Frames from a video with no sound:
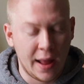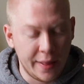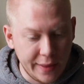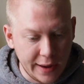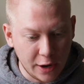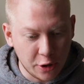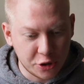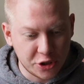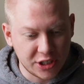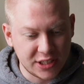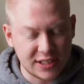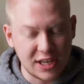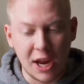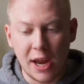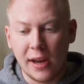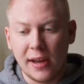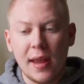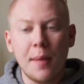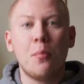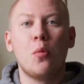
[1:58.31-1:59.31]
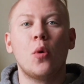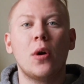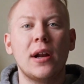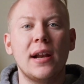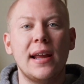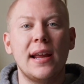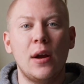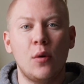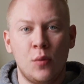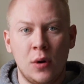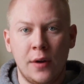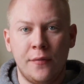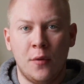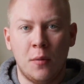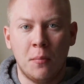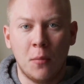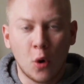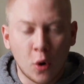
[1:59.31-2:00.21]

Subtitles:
And they are just saying, yep, we're going to get rid of them.